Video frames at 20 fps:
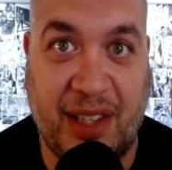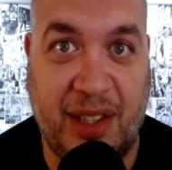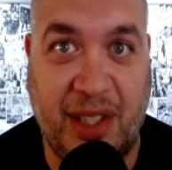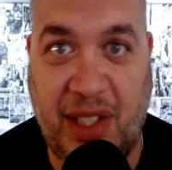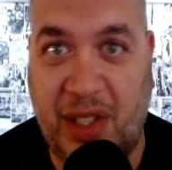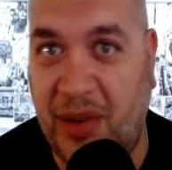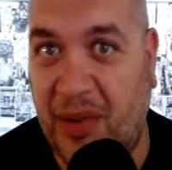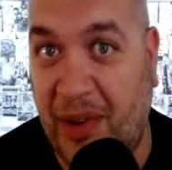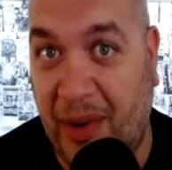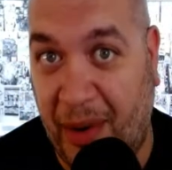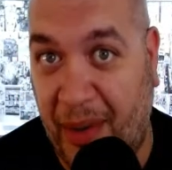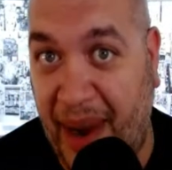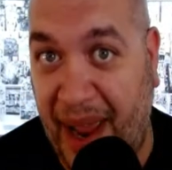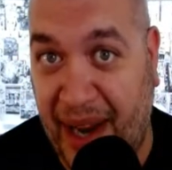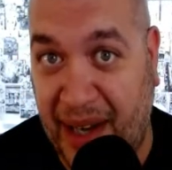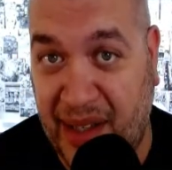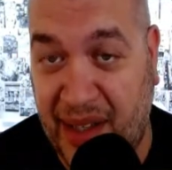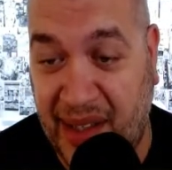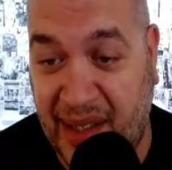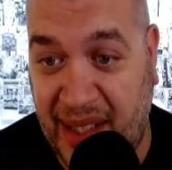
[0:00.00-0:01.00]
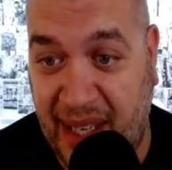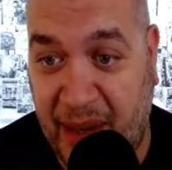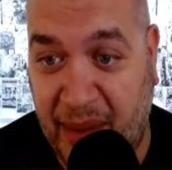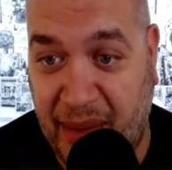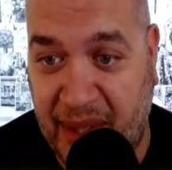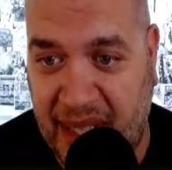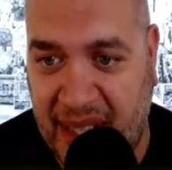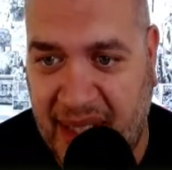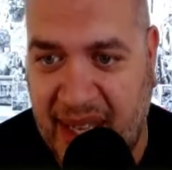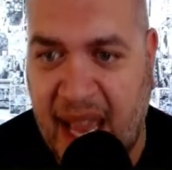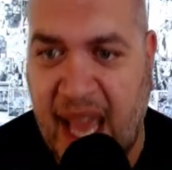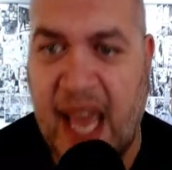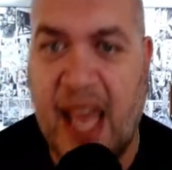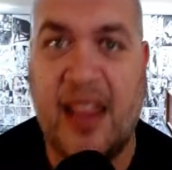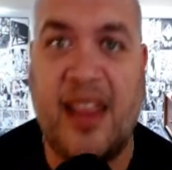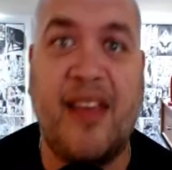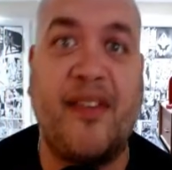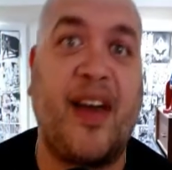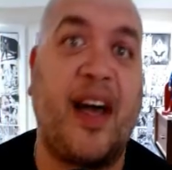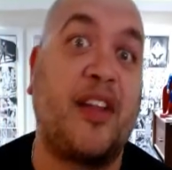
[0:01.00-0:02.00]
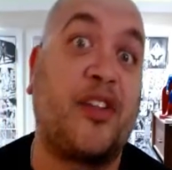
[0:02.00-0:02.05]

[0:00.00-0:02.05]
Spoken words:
do their own action sequences. They've got